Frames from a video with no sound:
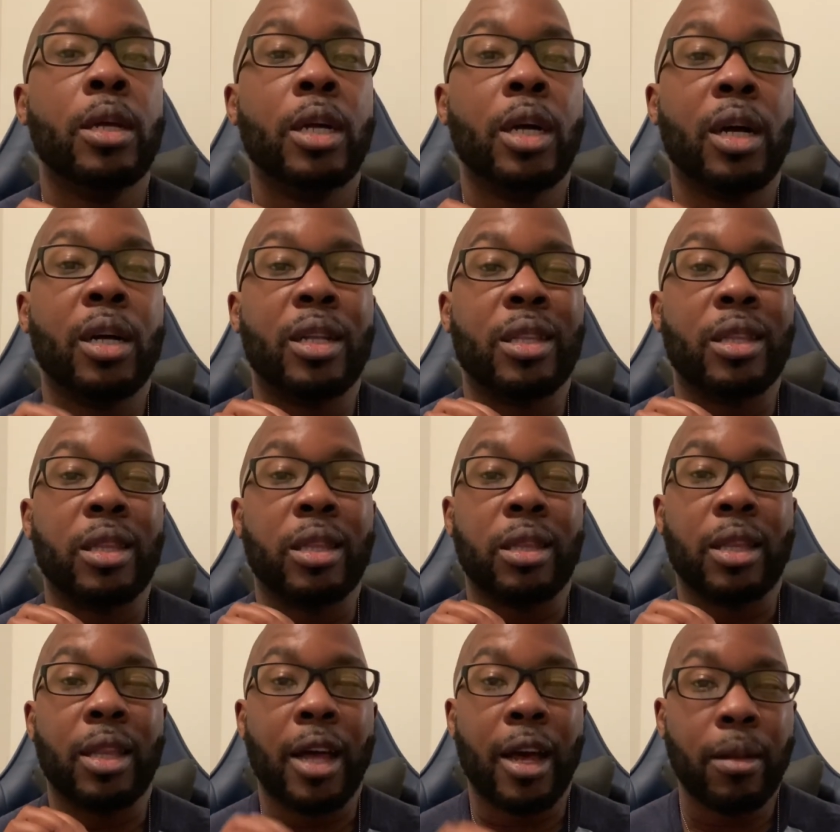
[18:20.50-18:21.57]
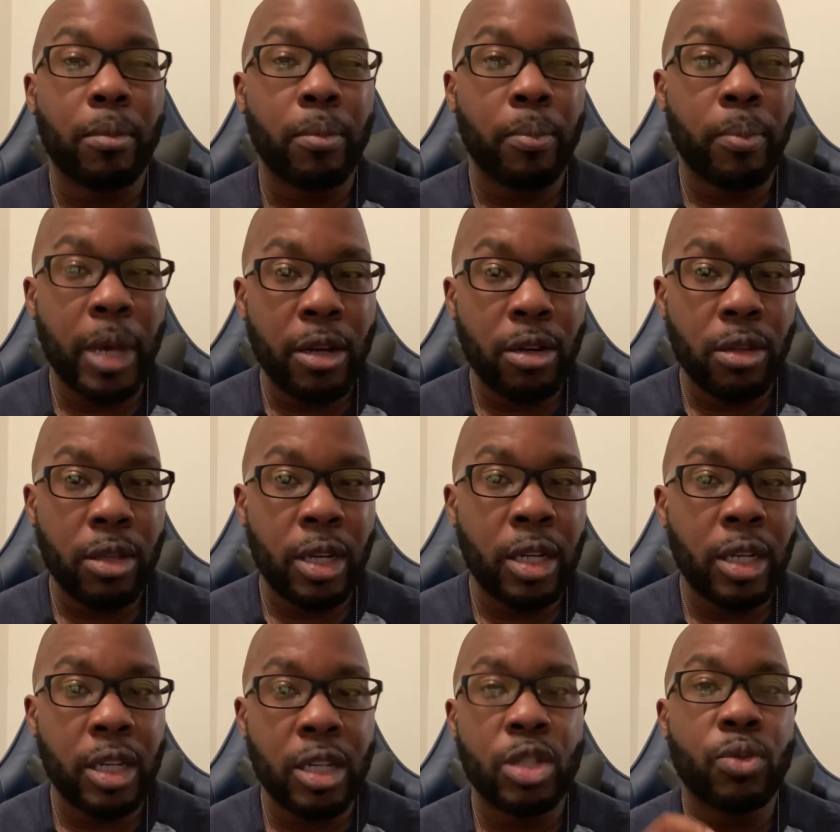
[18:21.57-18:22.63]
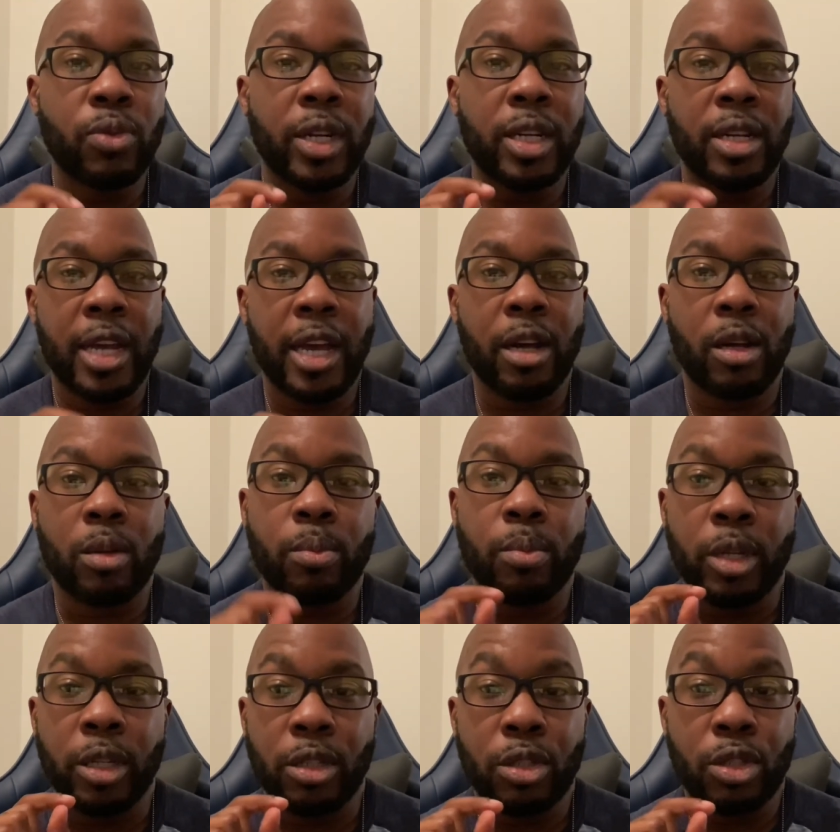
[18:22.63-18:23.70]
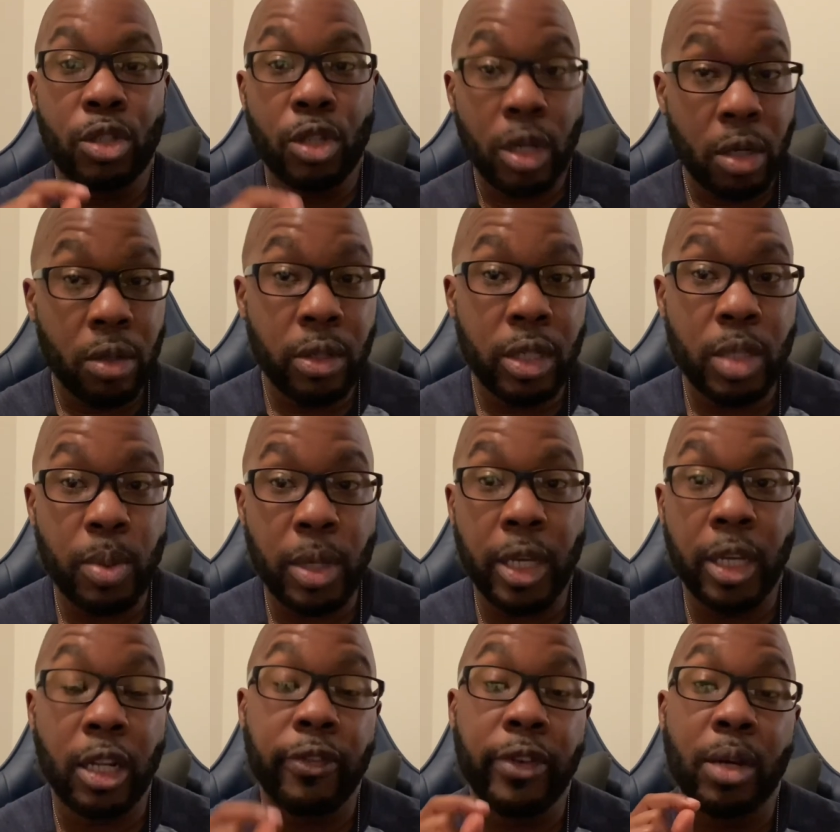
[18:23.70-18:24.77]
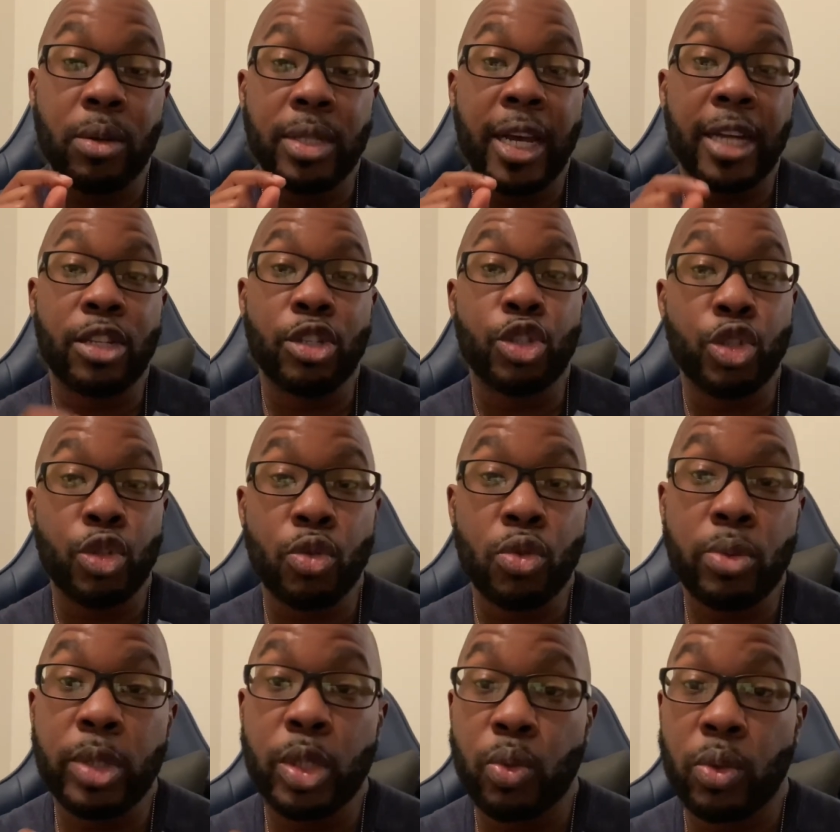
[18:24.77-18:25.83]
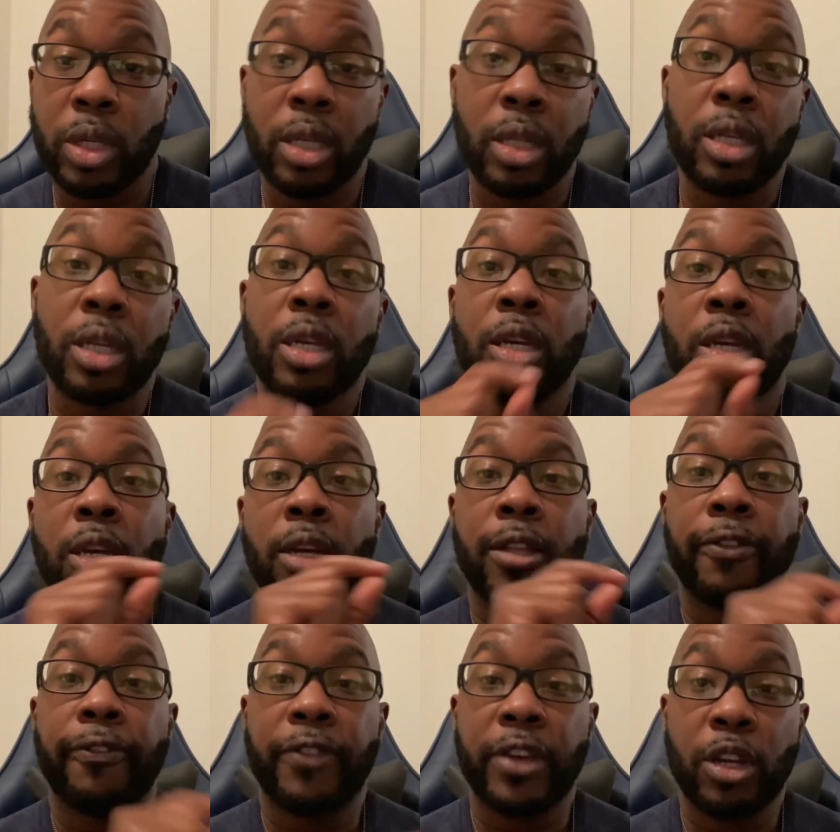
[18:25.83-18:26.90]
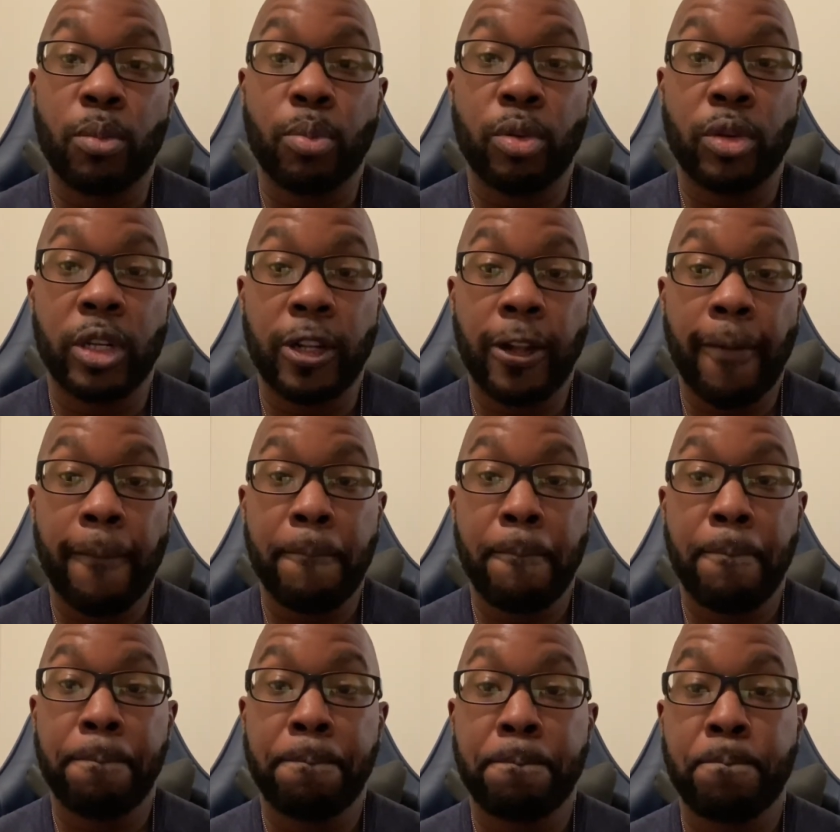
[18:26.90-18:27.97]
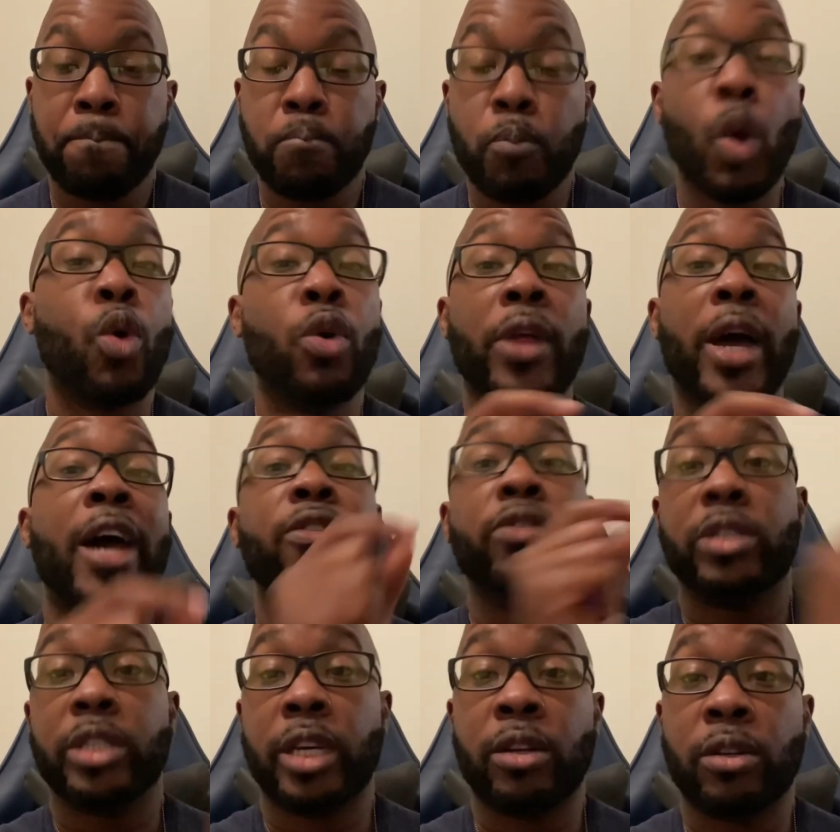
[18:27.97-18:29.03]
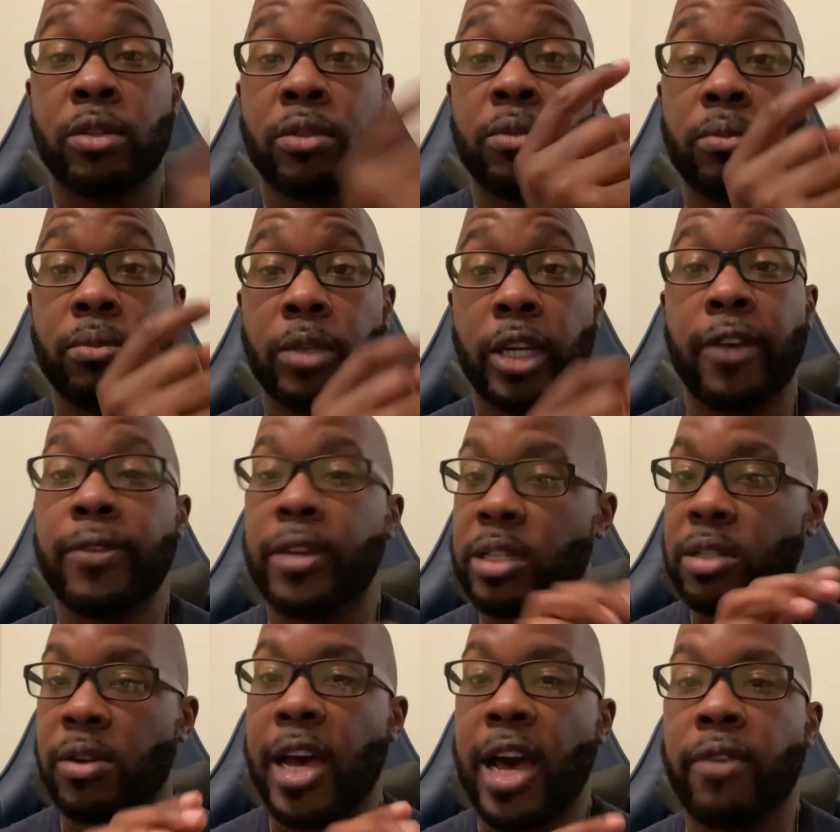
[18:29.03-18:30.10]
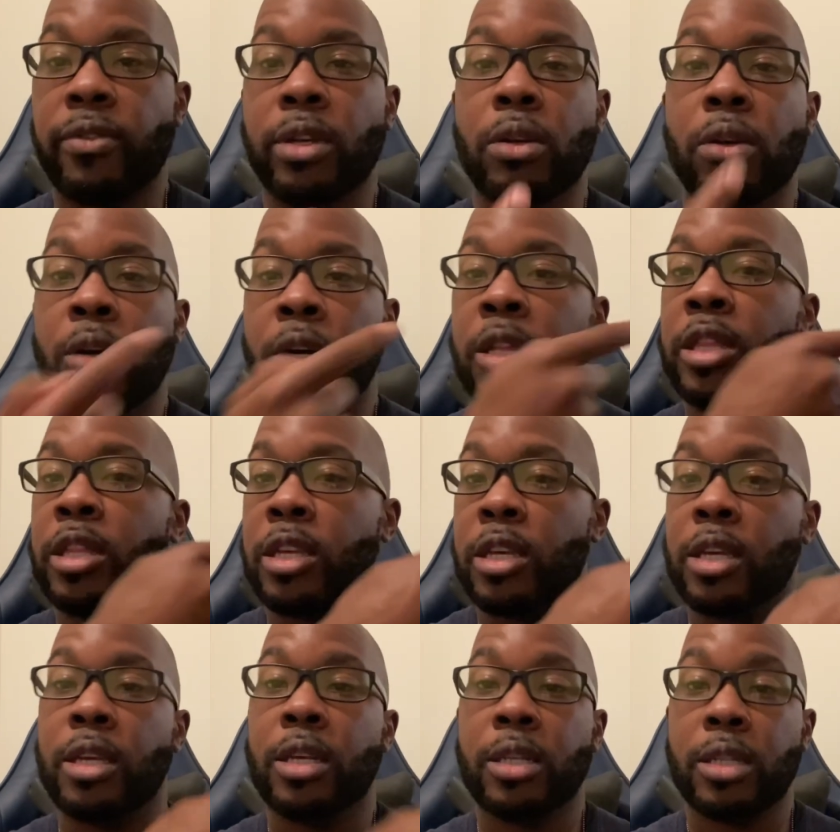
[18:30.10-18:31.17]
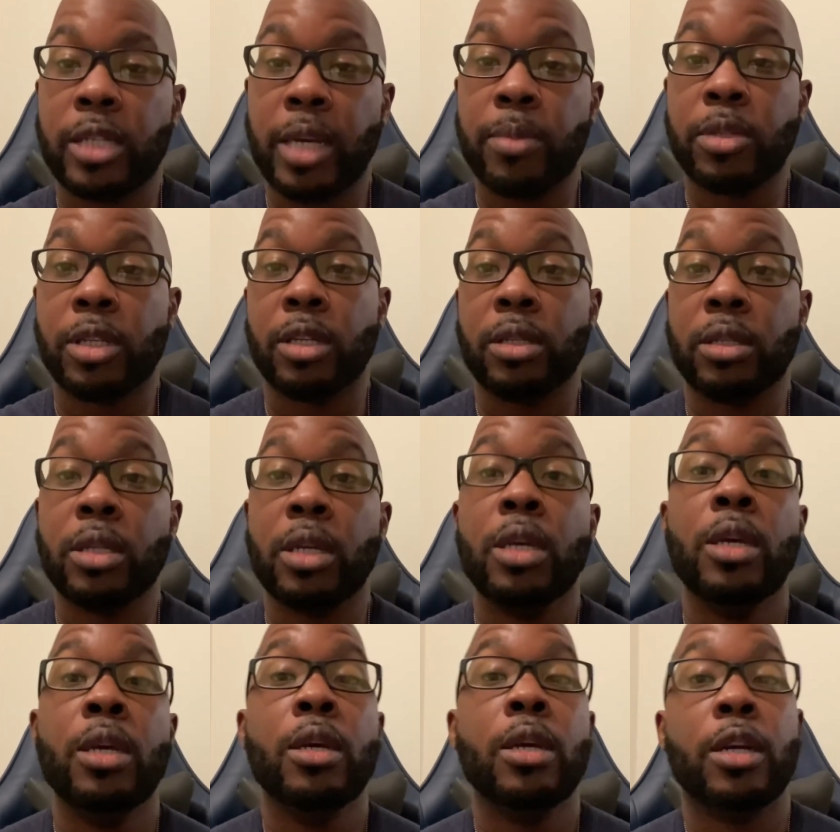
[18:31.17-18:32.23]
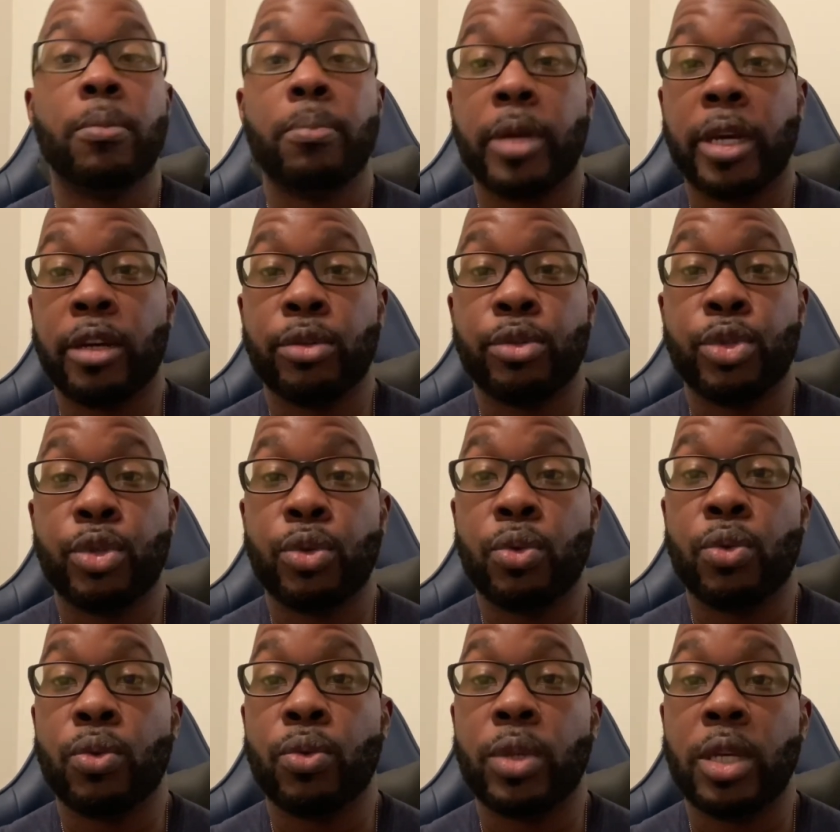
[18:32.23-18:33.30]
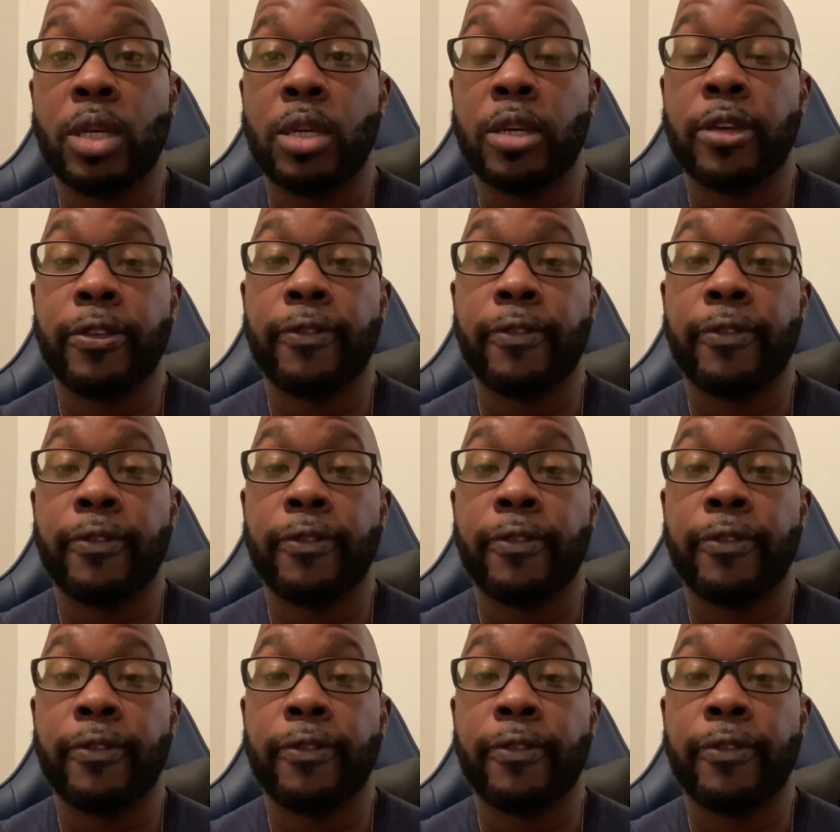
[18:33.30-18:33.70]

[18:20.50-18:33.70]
a lot better than it is right now, but currently speaking, if I had to choose between the fingerprint or the iris scanner, if they still have it on the Samsungs, compared to the